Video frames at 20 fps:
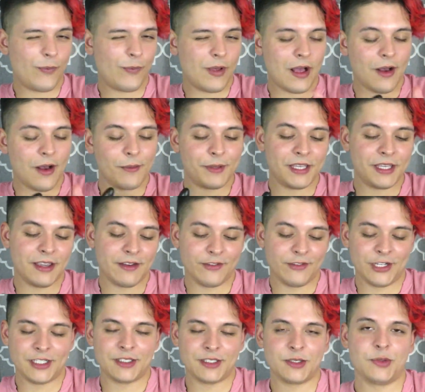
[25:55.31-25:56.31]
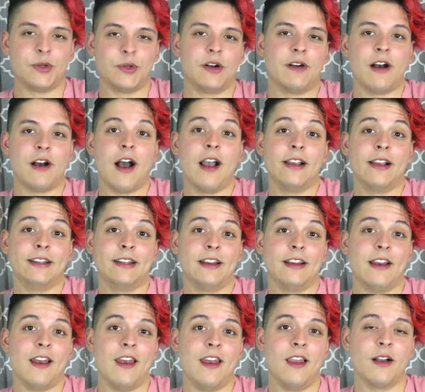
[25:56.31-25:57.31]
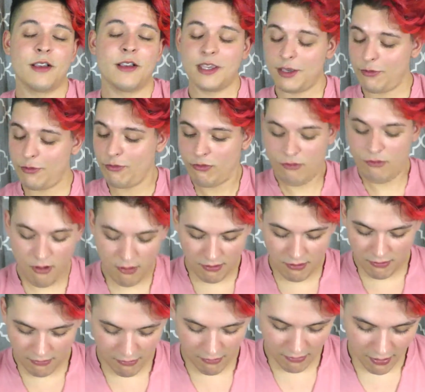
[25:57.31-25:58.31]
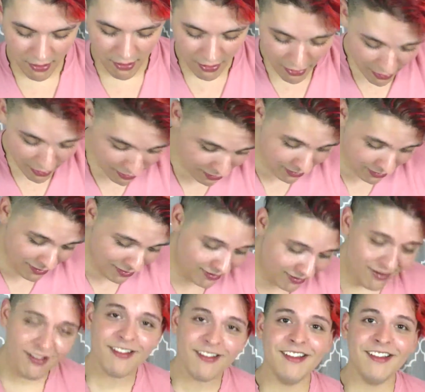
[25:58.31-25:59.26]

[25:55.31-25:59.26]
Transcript: I'll be giving it to her I lucky oh